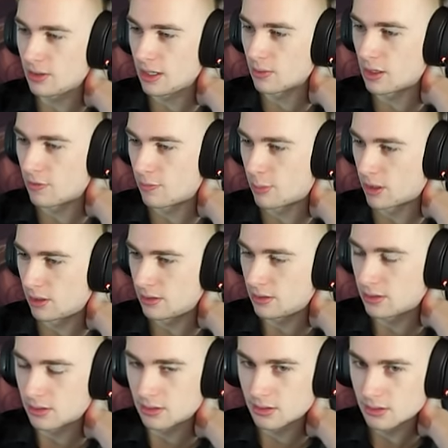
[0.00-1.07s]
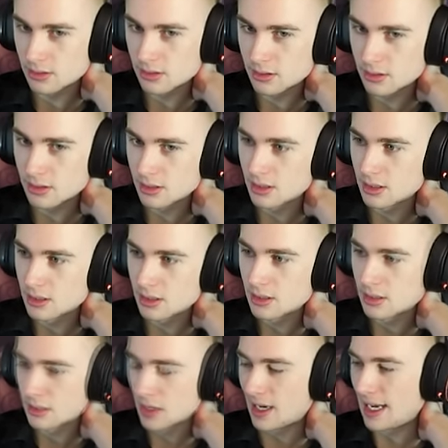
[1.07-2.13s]
get rid of Bard?
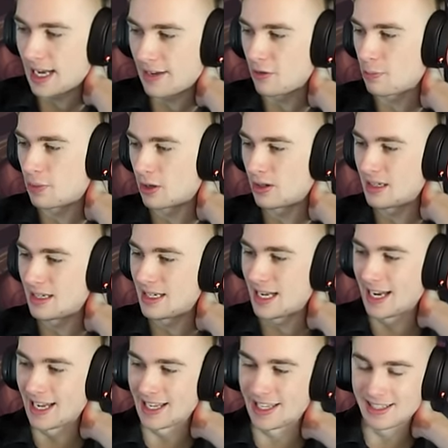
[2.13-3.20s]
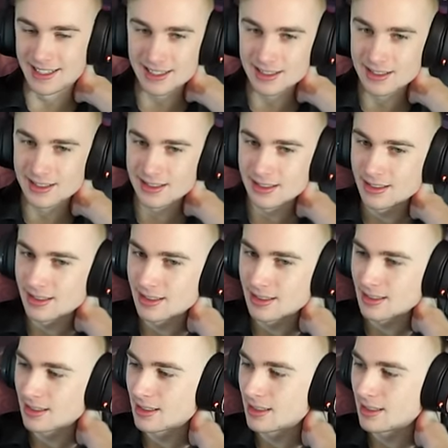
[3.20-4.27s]
I have a bard in hand.
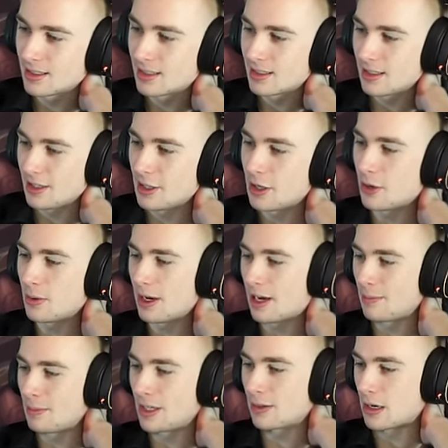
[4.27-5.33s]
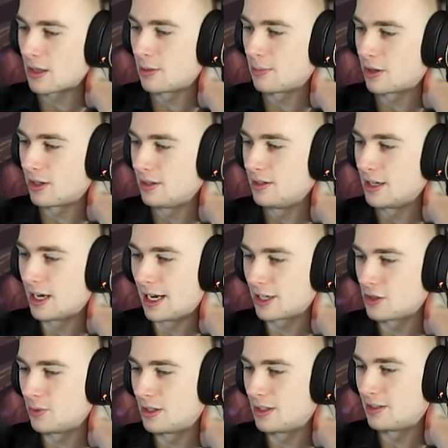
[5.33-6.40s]
You know what? I'm gonna get rid of the bard. I
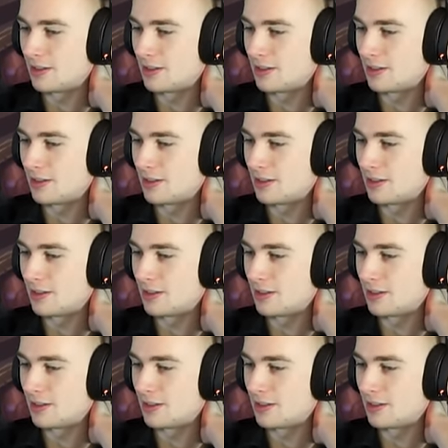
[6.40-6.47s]
actually will.